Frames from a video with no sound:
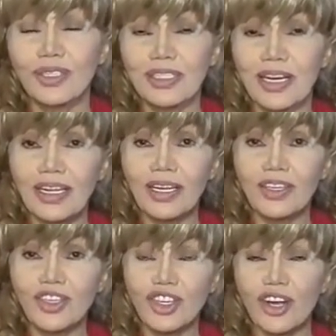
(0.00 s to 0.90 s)
Terry and
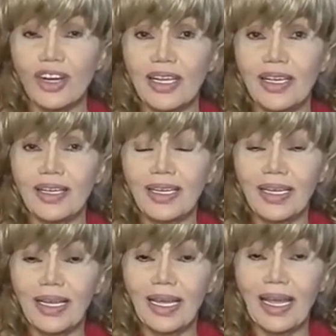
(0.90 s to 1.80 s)
Jerry
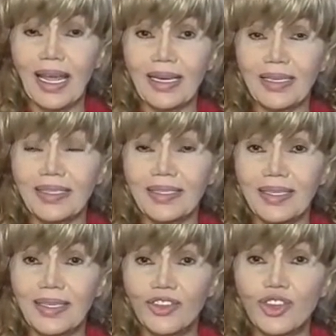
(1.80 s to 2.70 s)
and
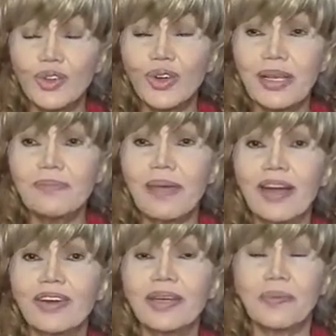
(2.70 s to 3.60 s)
Trudy
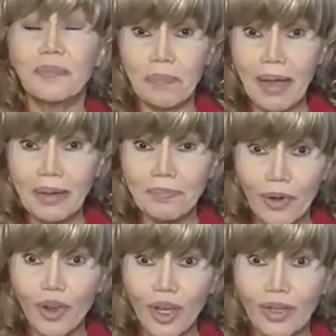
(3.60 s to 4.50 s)
married Pat
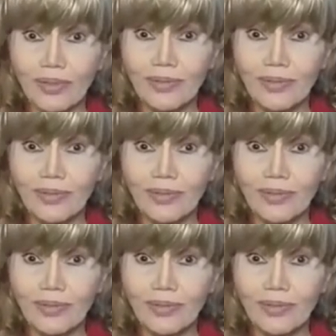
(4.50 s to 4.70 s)
Broeker.